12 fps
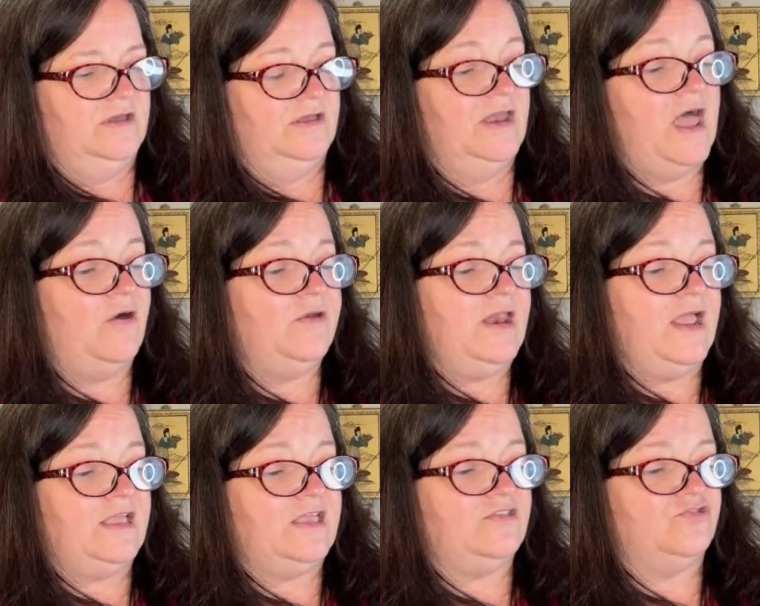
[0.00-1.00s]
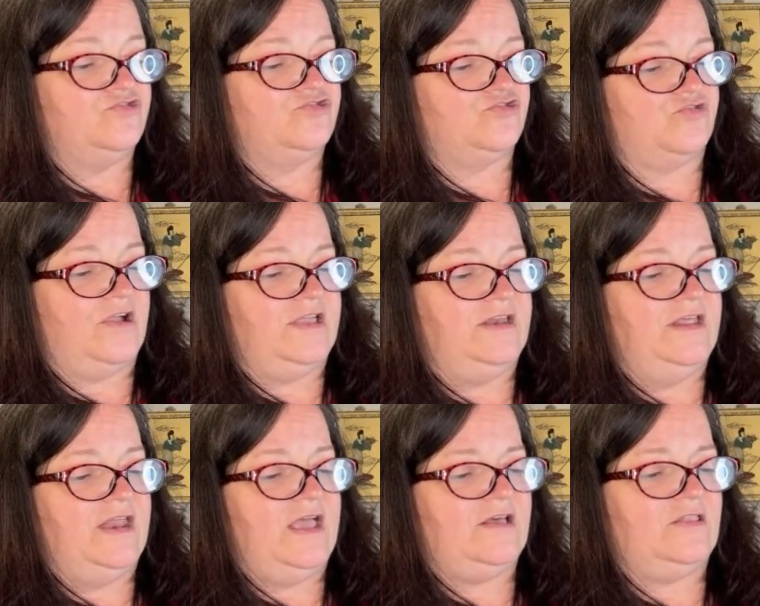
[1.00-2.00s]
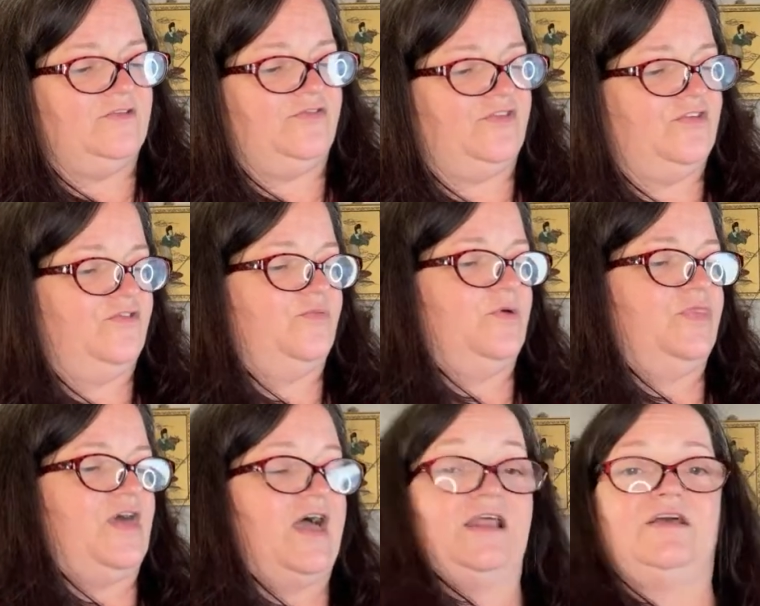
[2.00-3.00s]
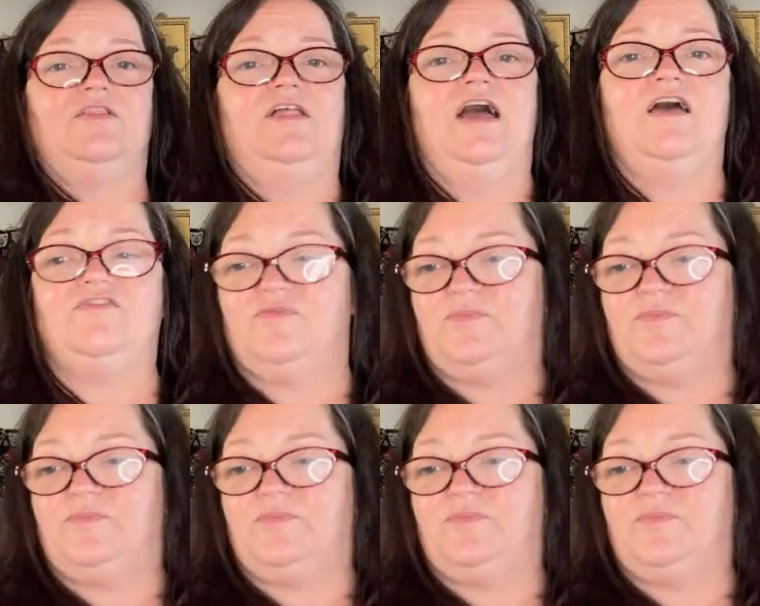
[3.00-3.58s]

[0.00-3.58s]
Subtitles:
Now that I can string the necklaces without a clasp